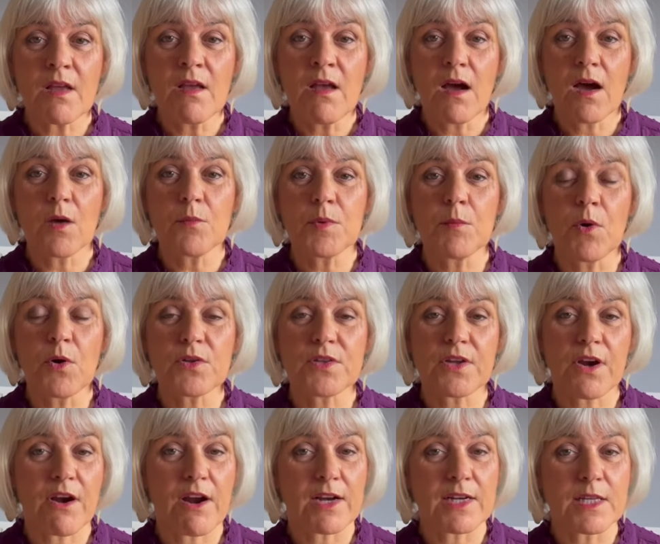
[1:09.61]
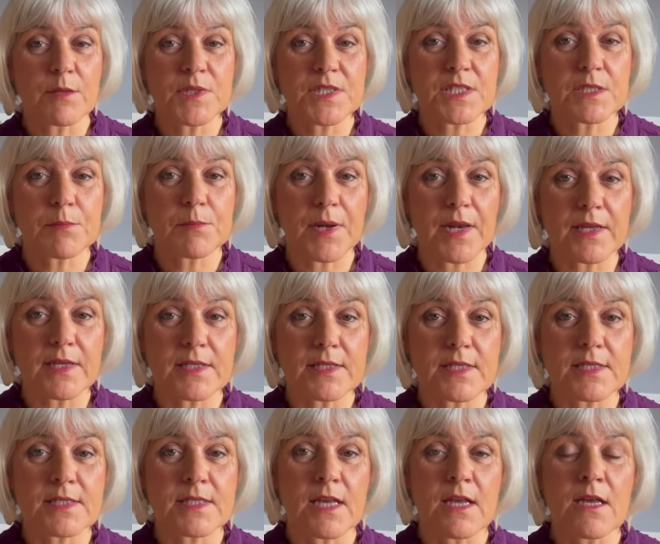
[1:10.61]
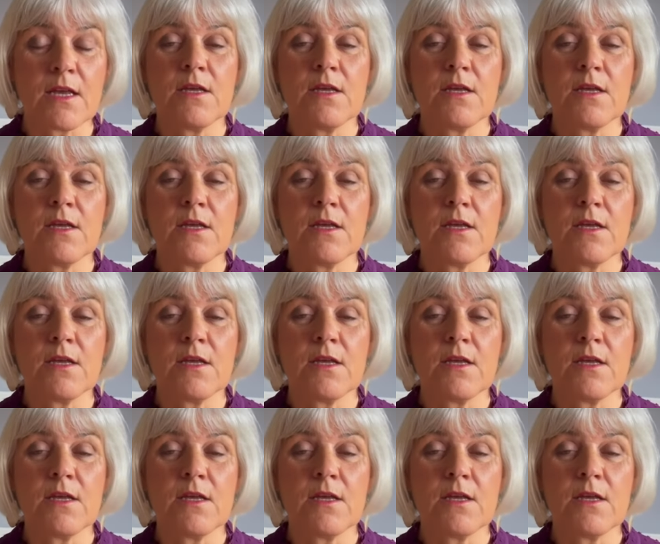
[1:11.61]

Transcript: I'd be more, there are limited places,